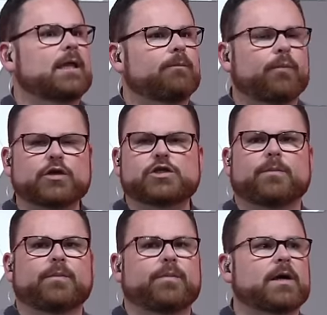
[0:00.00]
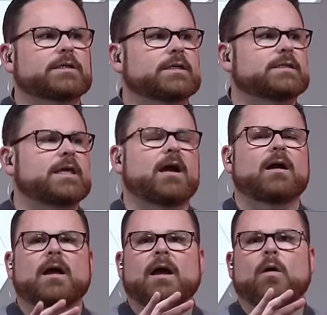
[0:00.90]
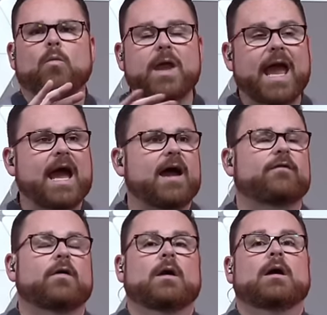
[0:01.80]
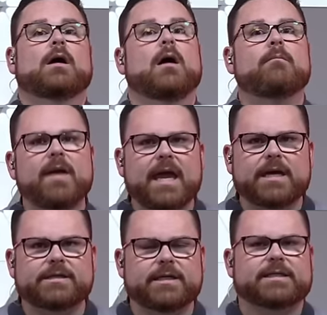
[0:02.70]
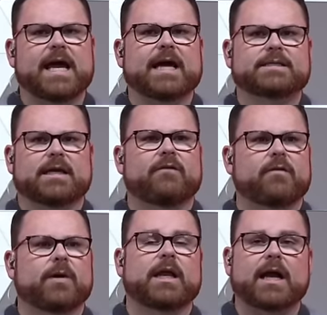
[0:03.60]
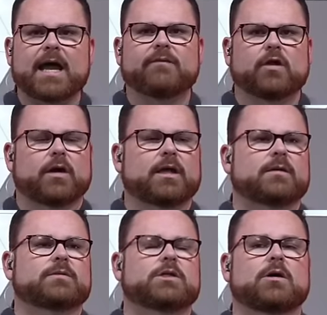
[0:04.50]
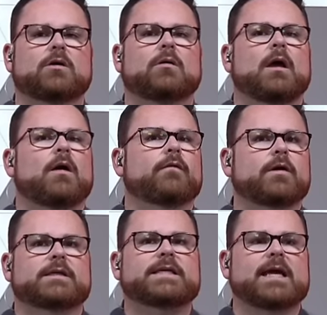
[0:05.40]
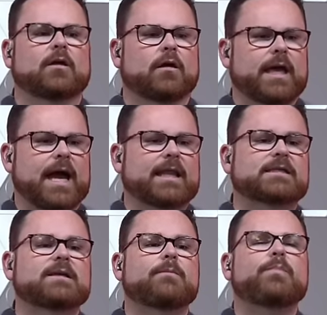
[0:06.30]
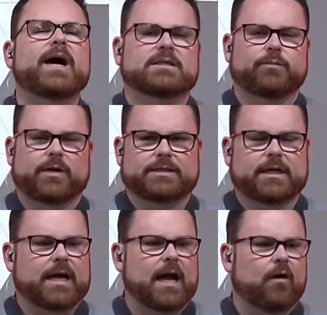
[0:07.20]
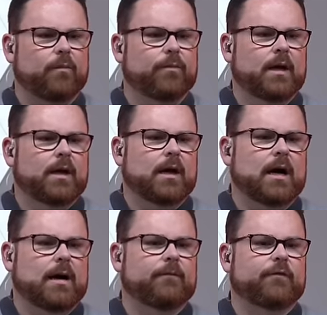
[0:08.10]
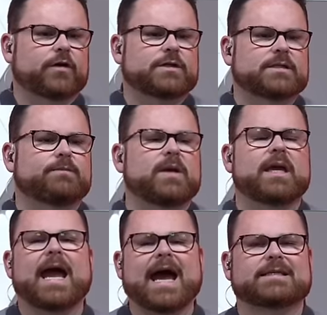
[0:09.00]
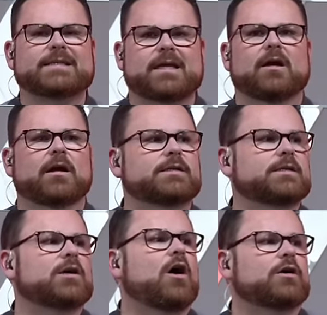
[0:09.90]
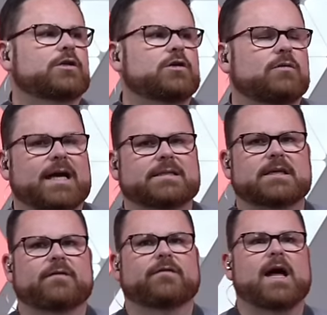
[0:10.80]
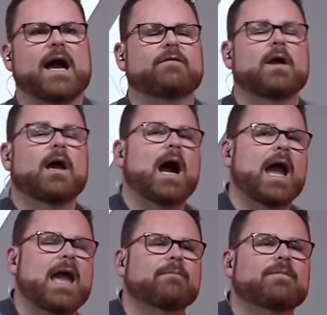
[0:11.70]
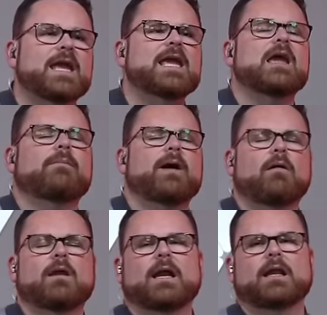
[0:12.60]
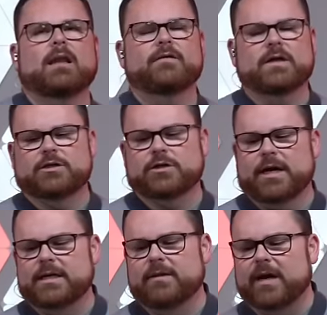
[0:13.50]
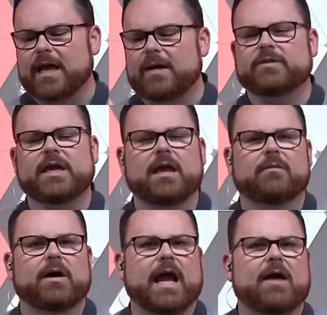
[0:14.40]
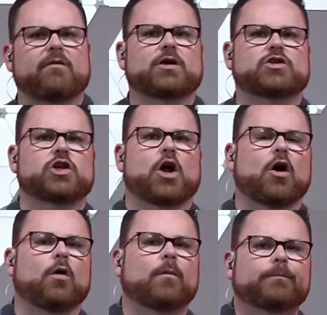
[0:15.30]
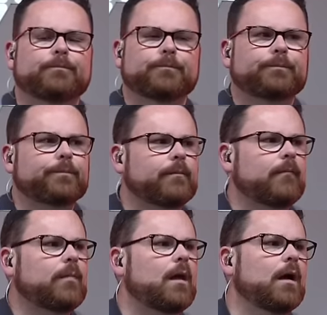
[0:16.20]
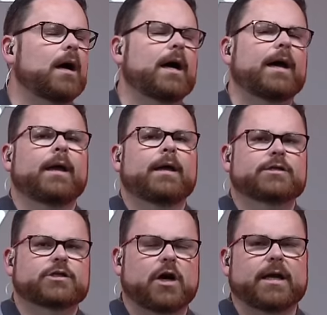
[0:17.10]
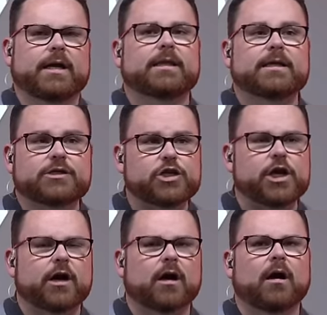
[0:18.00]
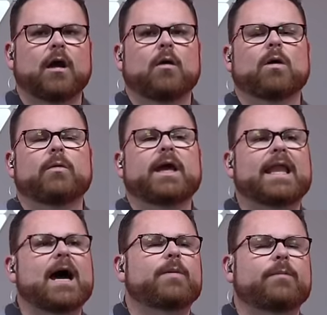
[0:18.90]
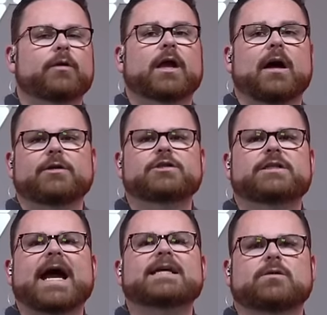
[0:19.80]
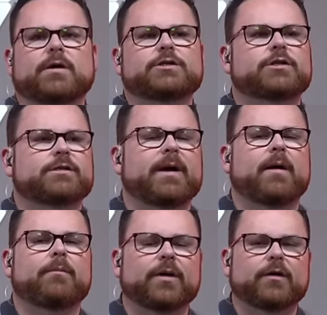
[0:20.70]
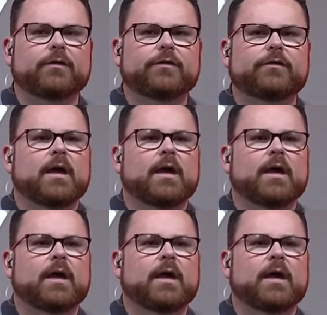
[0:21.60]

put your parts list there. We have amazing texts and everybody, and I even look at them too for you to take a look at. That's the best place to get help um, versus being asked here because it's hard to do that stuff live. I am thinking about, and I'd love to get your idea, but I am thinking about having a show. Uh, starting in this year, where we allow people to come and just ask questions about builds,